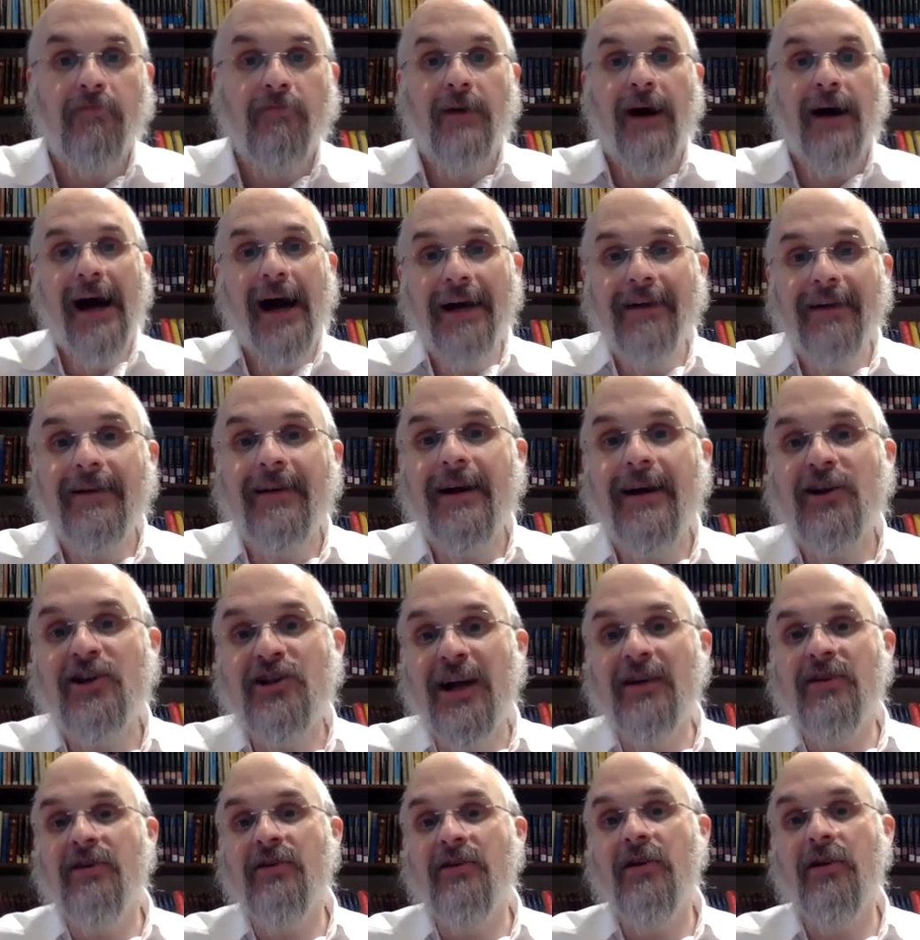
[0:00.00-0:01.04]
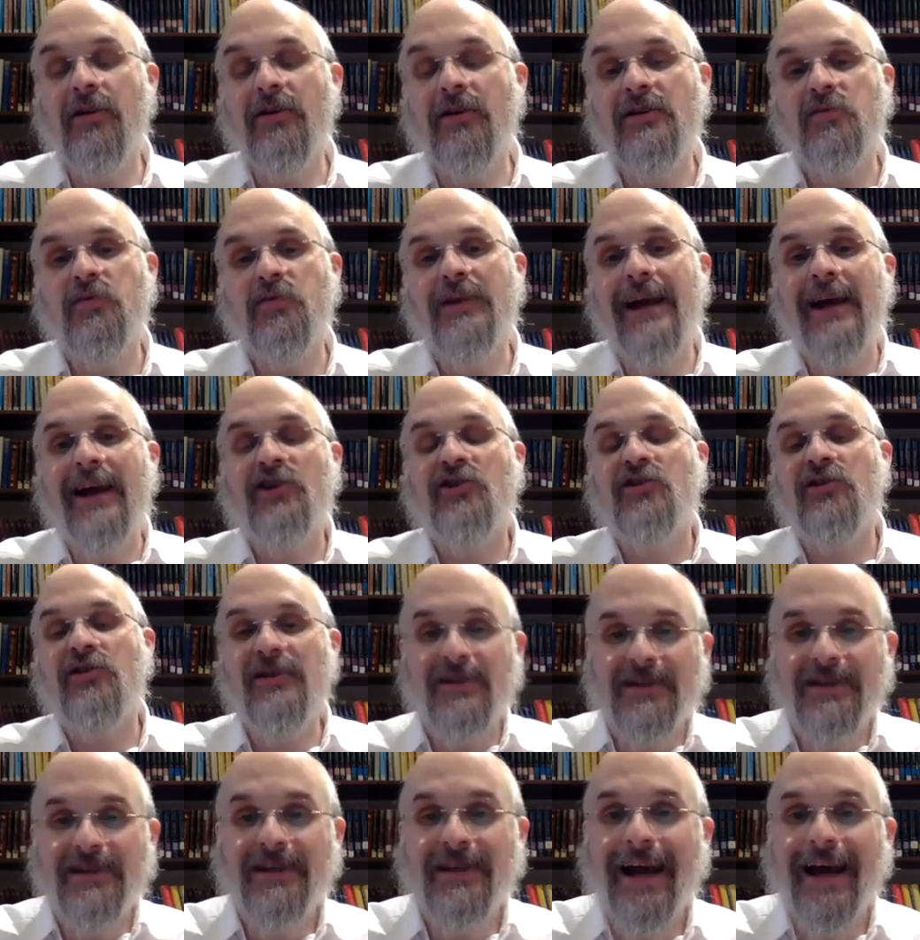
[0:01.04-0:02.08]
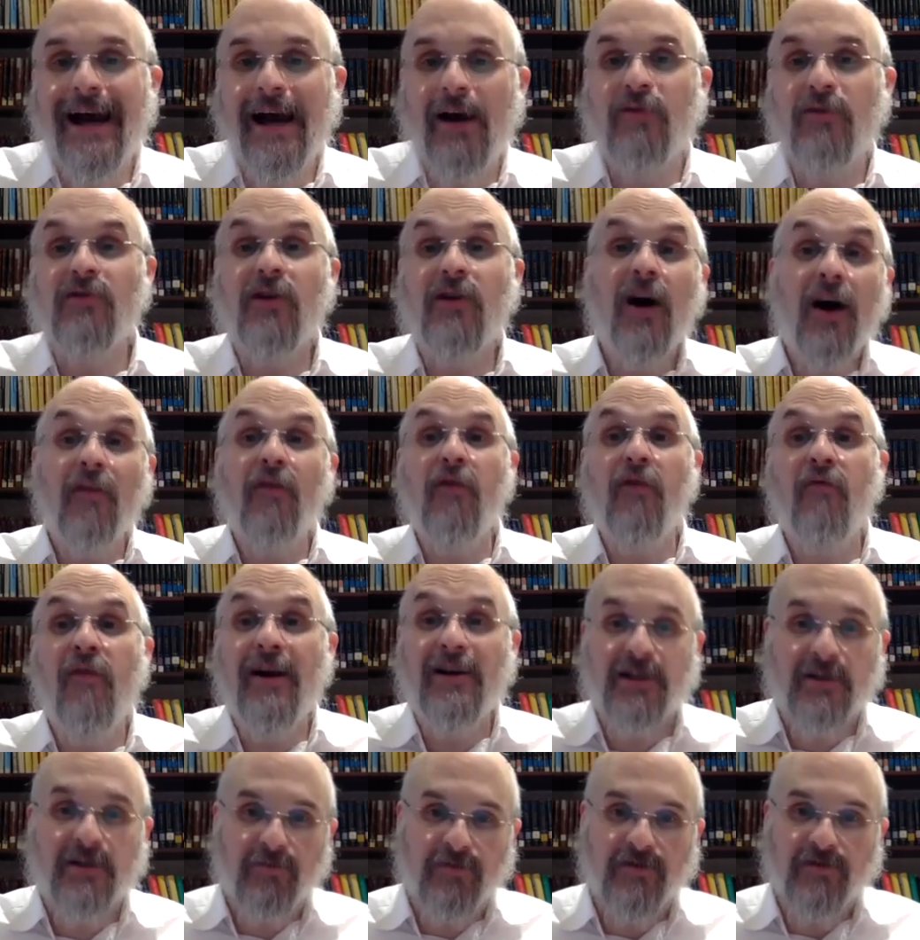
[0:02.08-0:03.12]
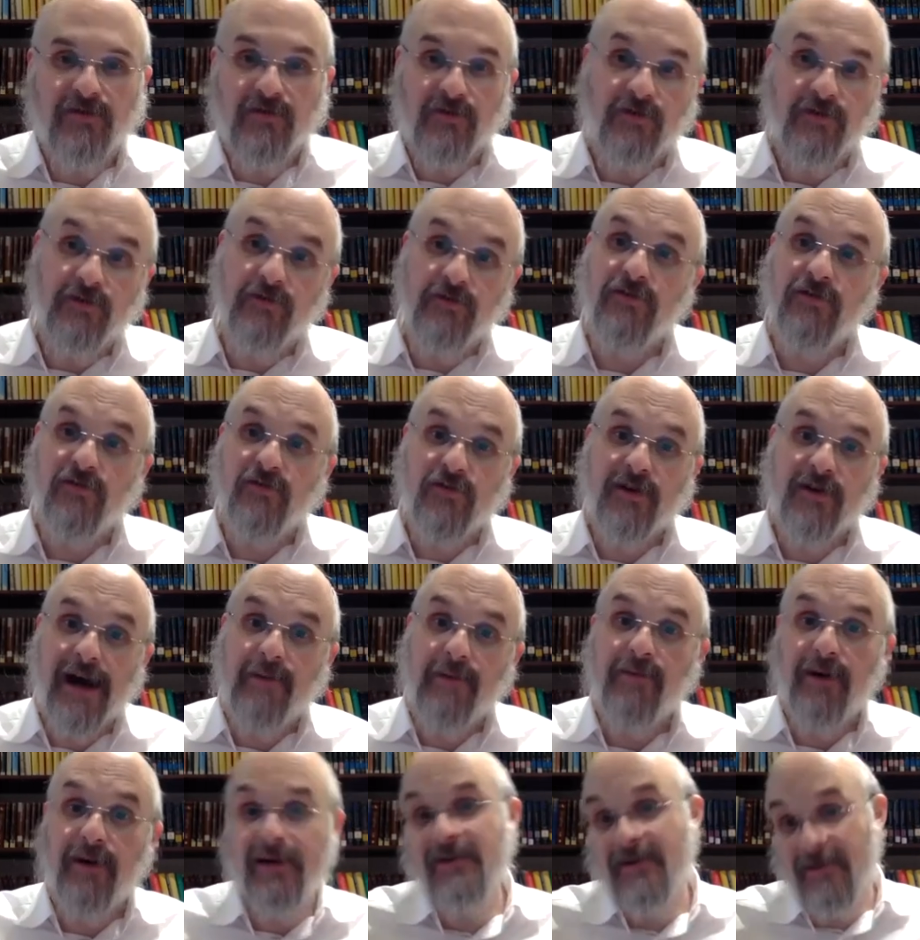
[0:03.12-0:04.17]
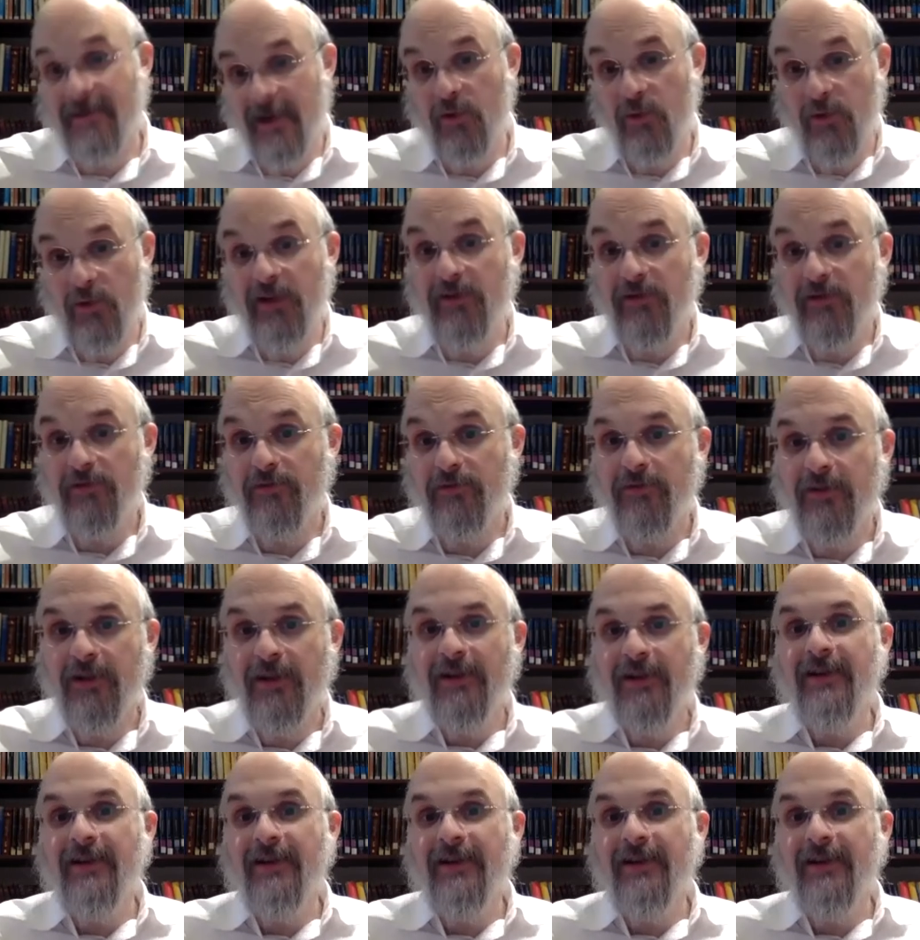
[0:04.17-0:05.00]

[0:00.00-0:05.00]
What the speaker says: Mahadir Ashar Yerokas, would actually seek out other vegetables to use for karpas, like we do,